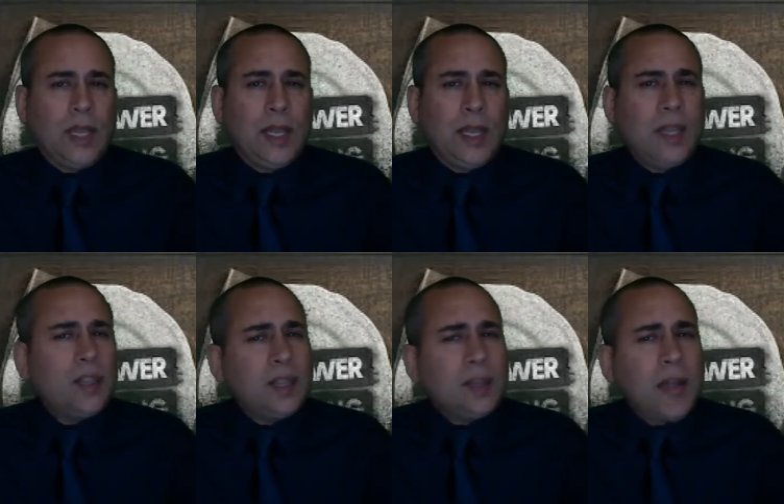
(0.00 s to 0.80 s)

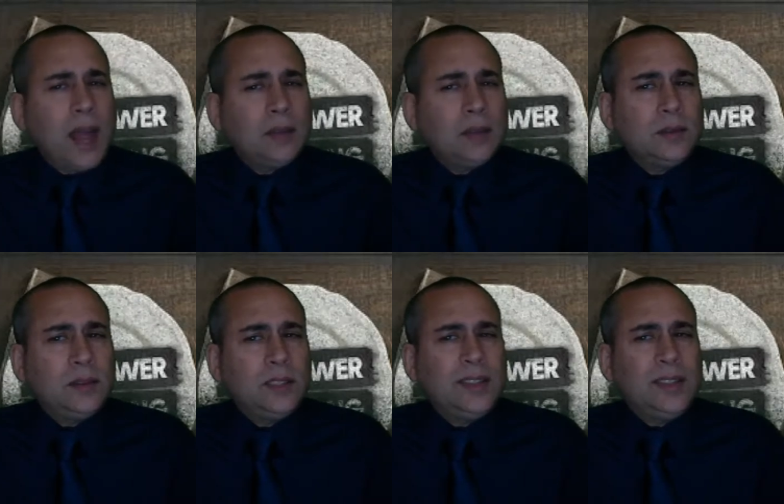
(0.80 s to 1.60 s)
is it not
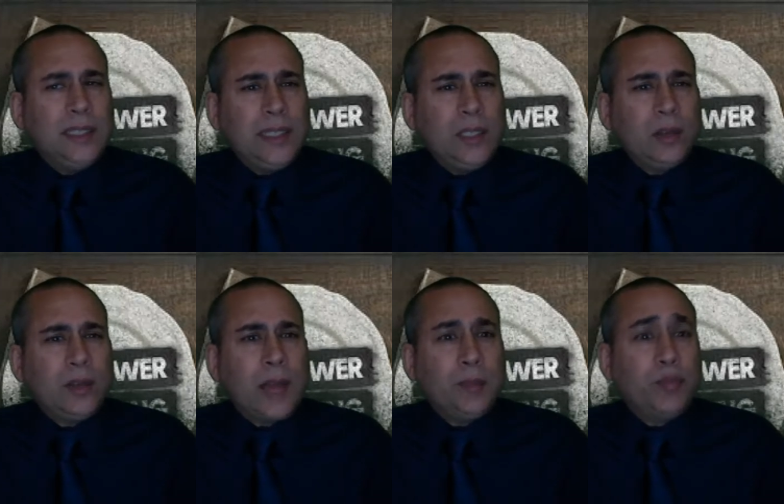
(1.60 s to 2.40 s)
to deal
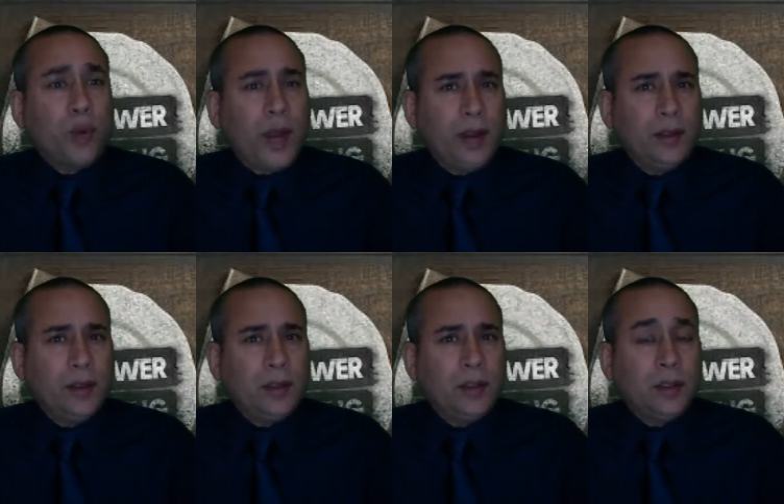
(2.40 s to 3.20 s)
thy bread
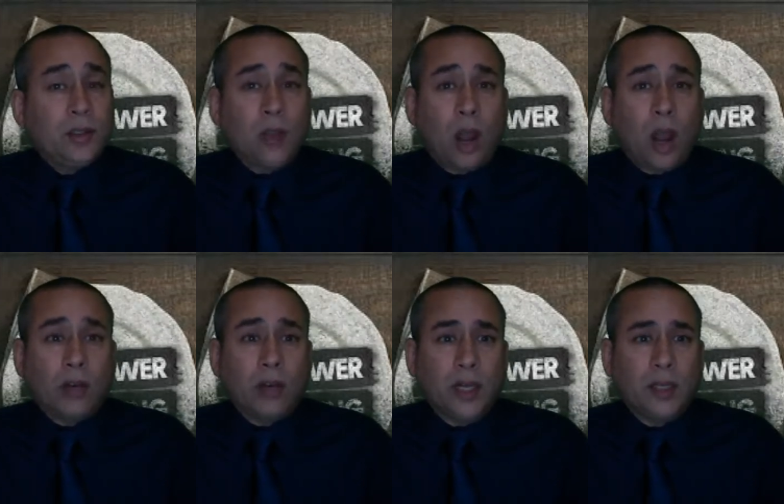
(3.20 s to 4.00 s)
to the
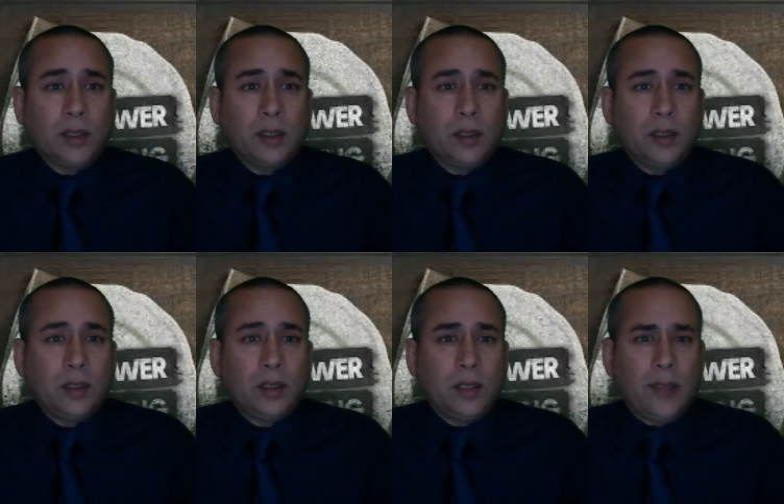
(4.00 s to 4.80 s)
hungry
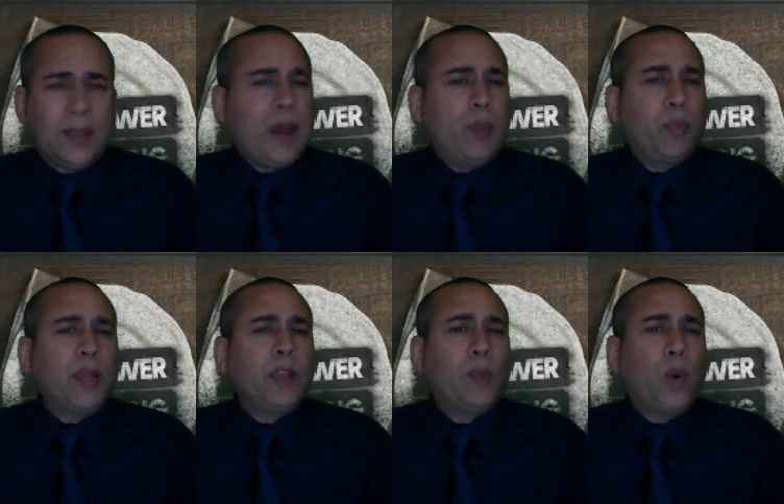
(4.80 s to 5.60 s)
and that thou
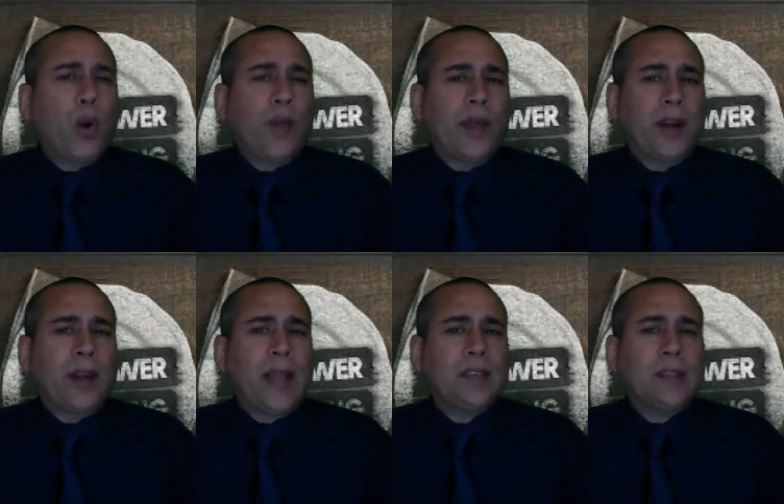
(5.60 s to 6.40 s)
bring the poor that are
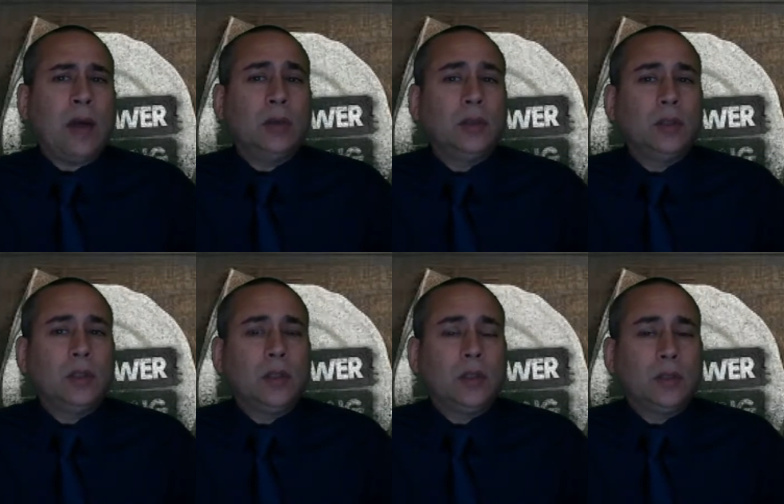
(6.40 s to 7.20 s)
cast out
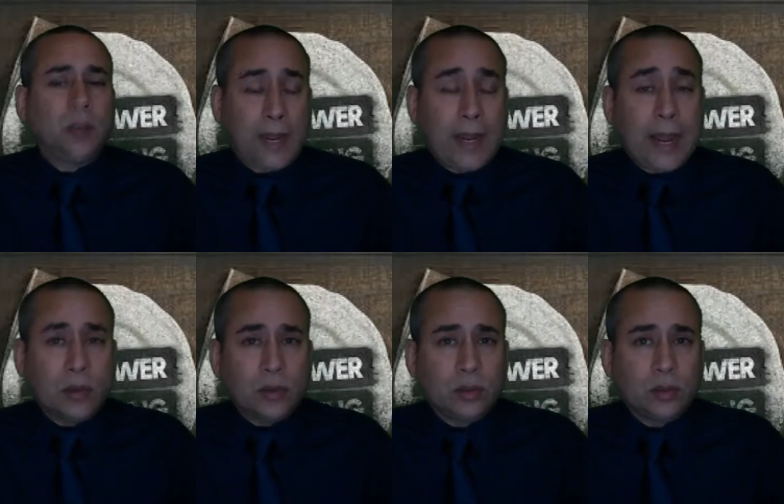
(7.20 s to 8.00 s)
to thy
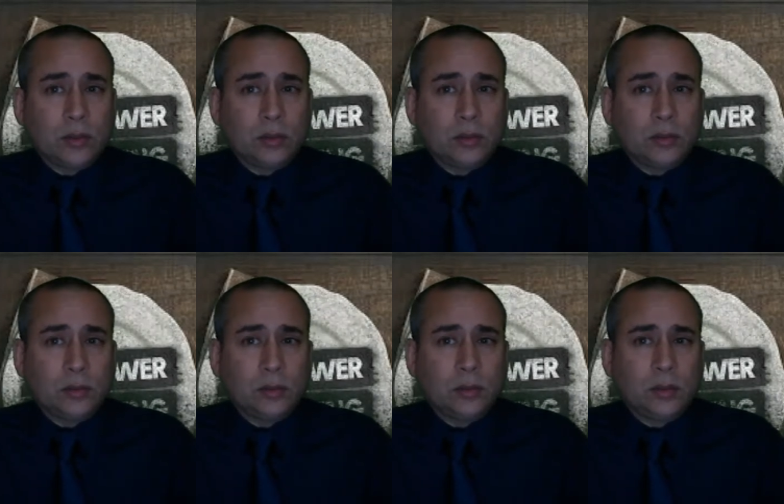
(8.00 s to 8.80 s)
house
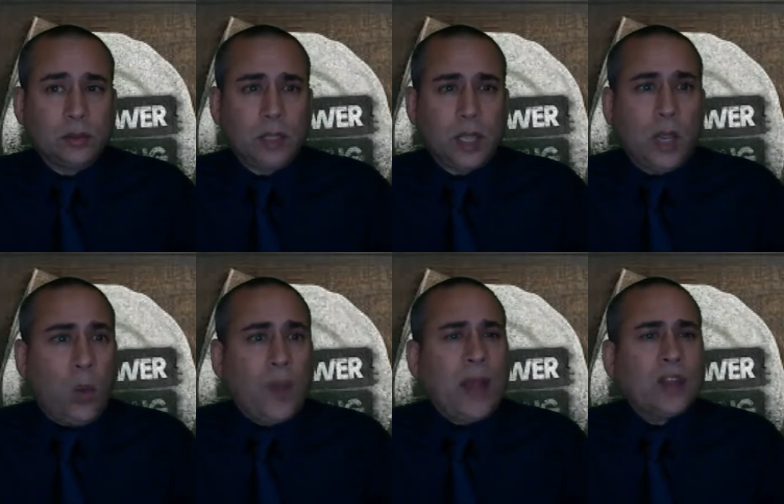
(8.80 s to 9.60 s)

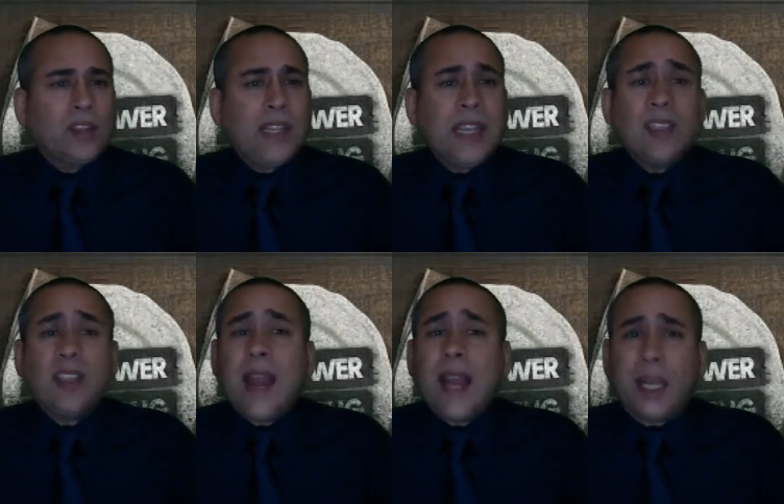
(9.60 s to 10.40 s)
when thou seest
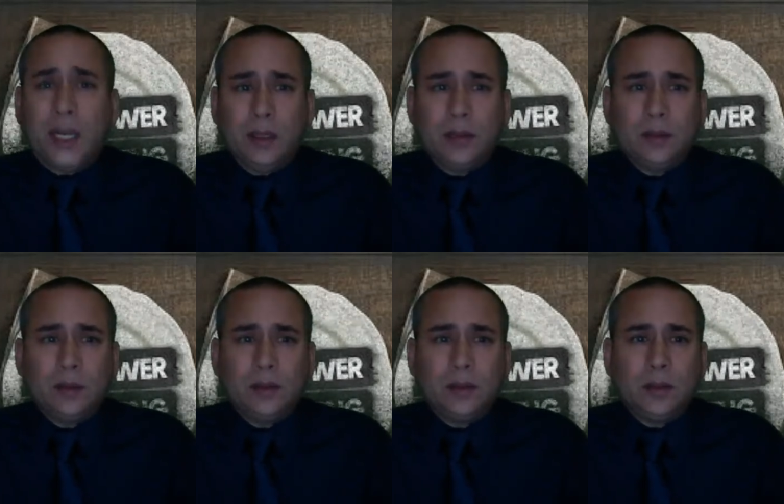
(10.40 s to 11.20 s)
the naked,
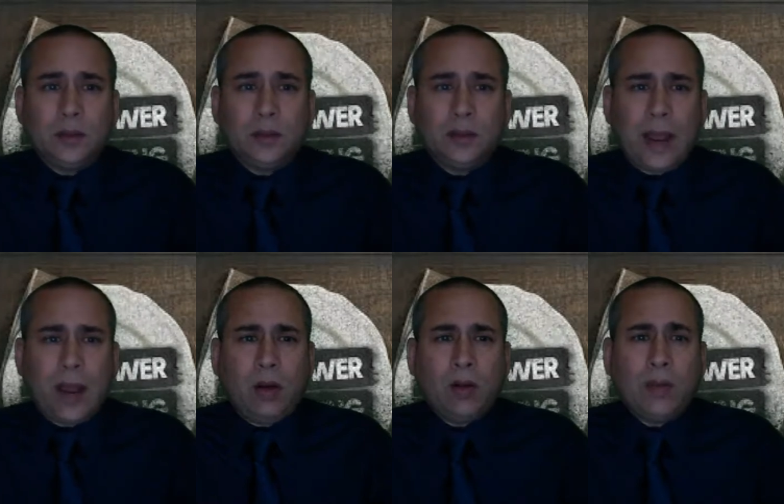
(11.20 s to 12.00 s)

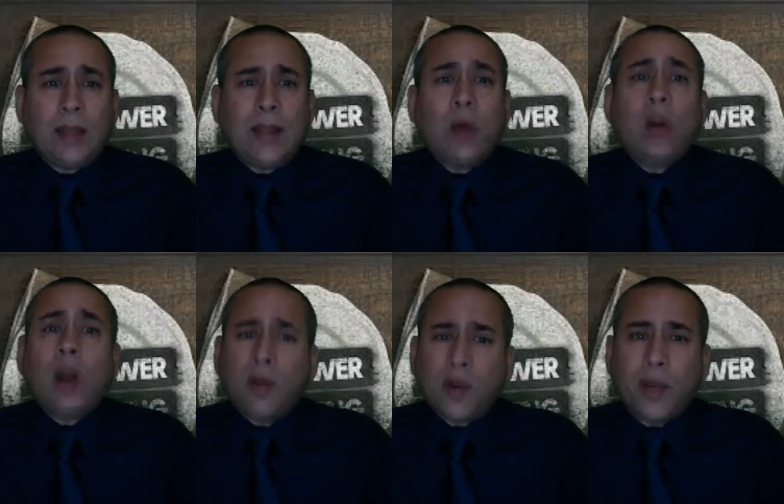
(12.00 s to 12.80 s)
thou that thou
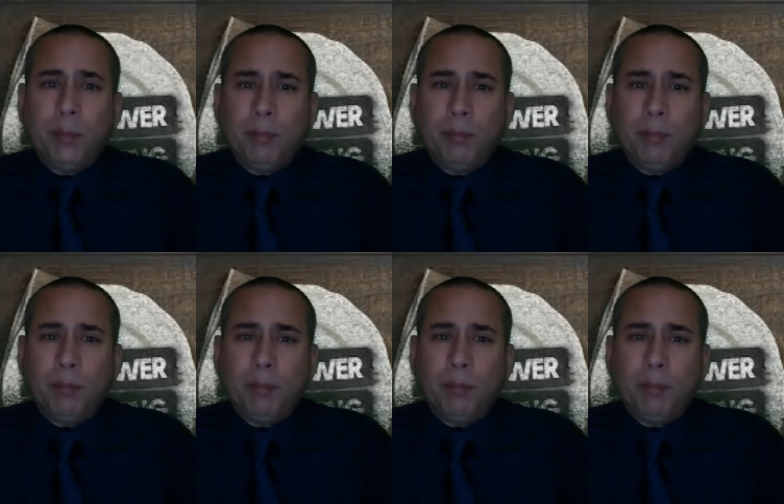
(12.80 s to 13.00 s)
cover him,